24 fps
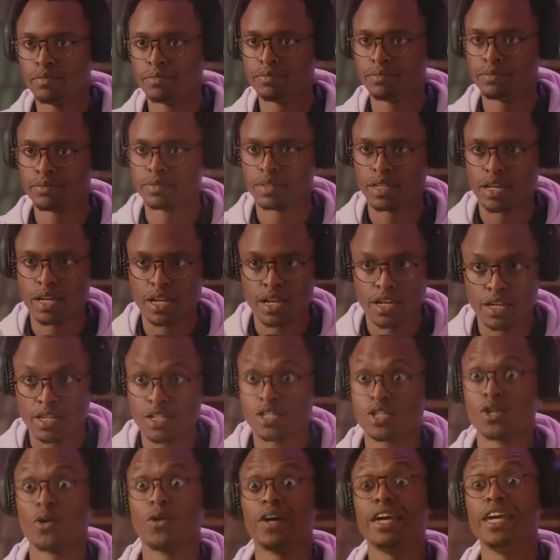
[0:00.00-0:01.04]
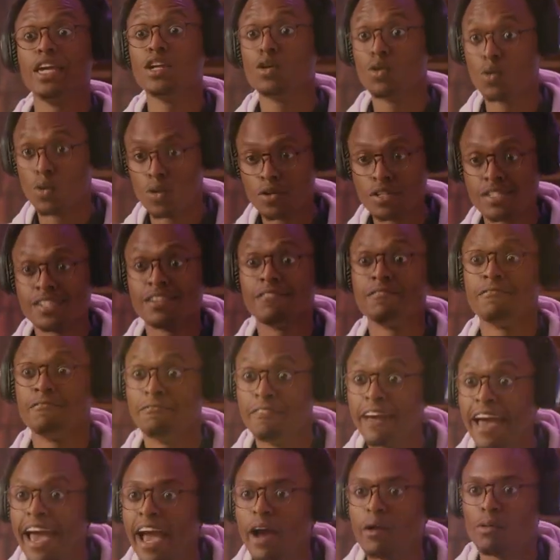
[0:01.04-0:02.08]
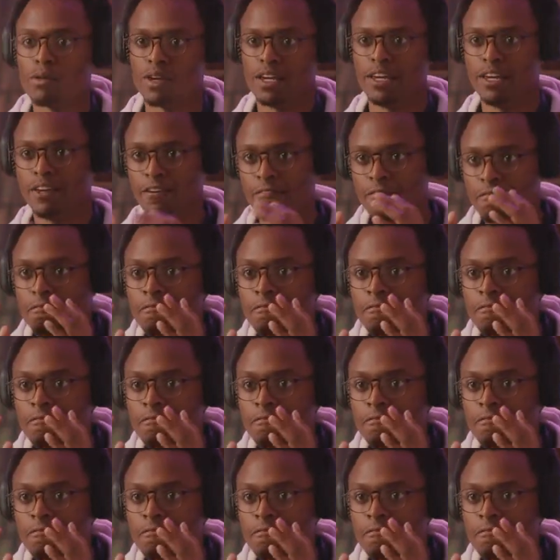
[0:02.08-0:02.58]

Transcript: What kind of content do they want to see more of?